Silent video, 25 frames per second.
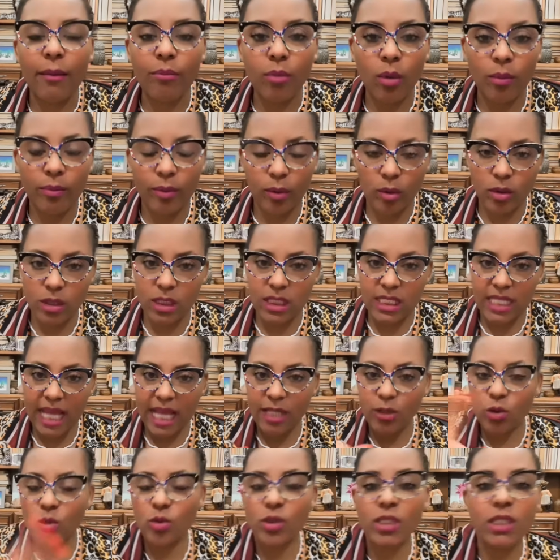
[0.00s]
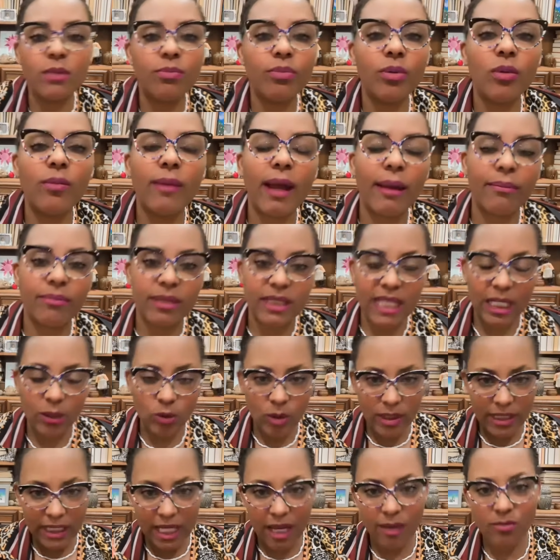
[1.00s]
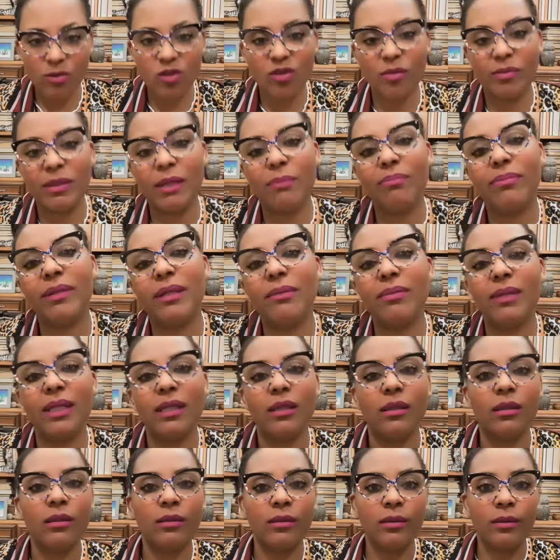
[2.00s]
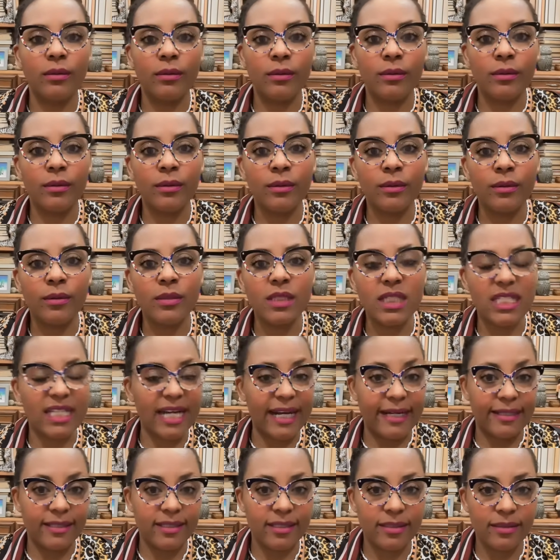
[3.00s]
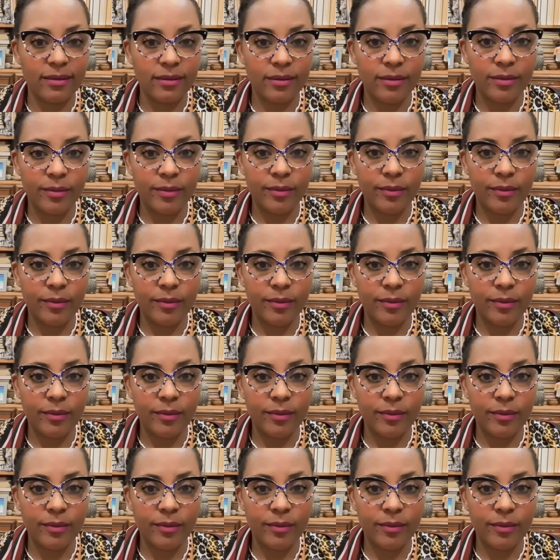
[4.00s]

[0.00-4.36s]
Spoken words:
ke lapho, because siyazi ukuthi iphuma. That one comes from the Bible, straight.